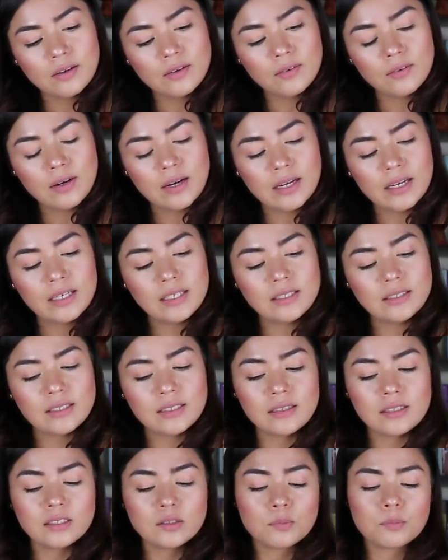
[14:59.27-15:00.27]
right?
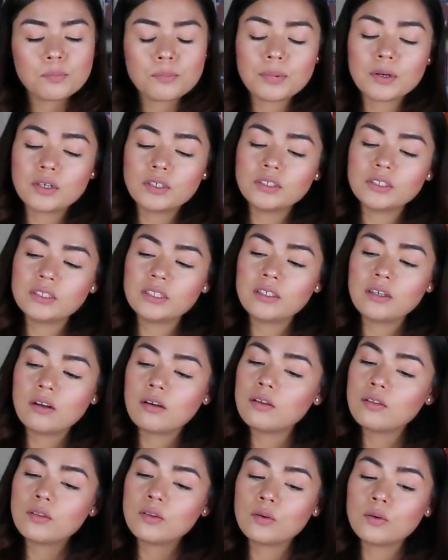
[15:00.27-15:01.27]
And this person
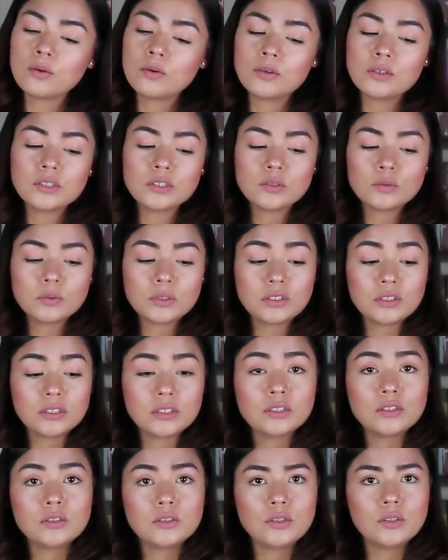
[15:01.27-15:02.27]
on the horse, which
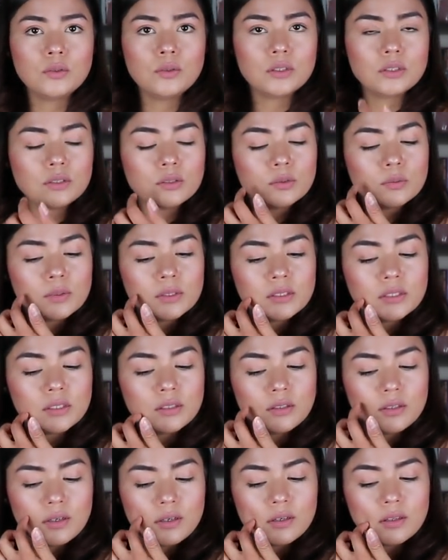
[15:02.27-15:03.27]
is you, this is what's
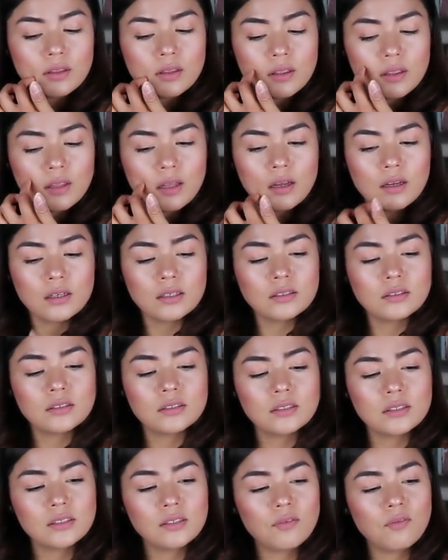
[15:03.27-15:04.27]
in your
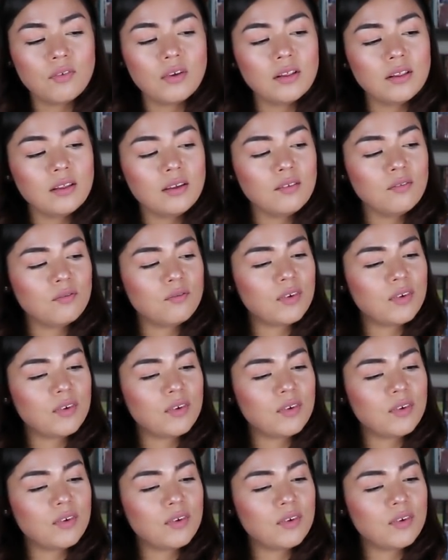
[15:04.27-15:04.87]
thoughts, is feeling